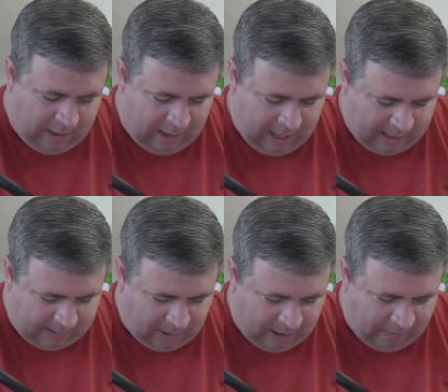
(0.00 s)
Yeah,
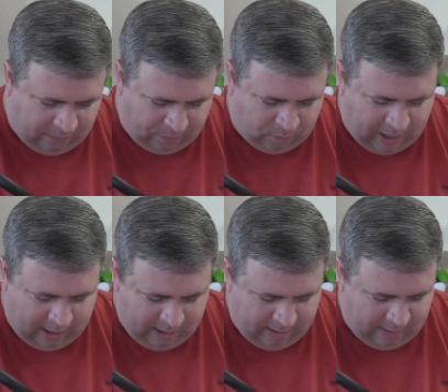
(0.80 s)
so I've
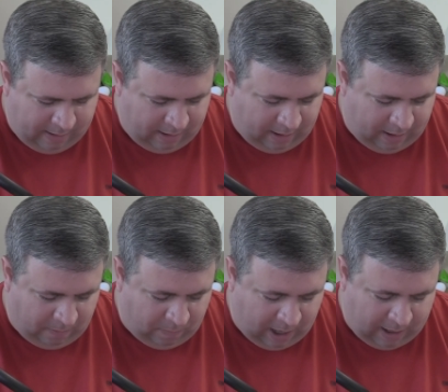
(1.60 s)
read
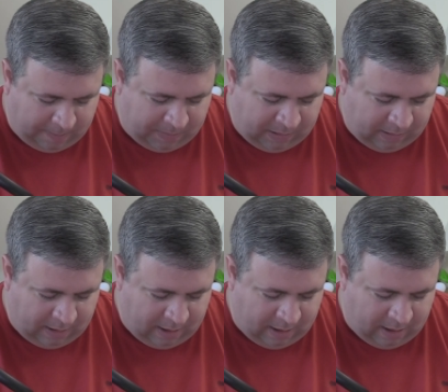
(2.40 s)
Rob's
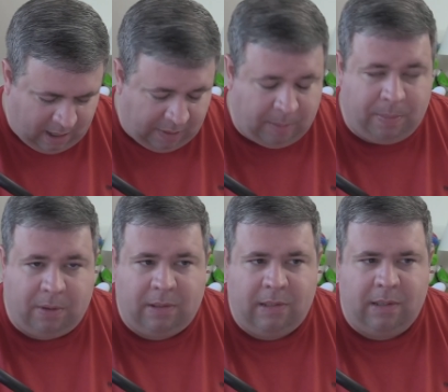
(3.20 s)
other
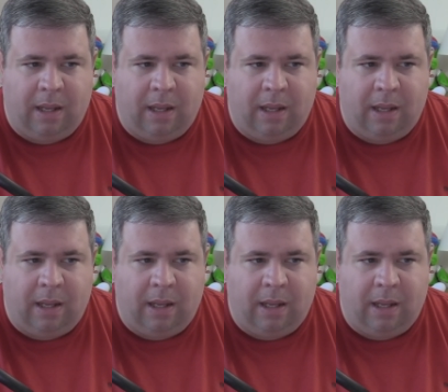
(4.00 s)
books,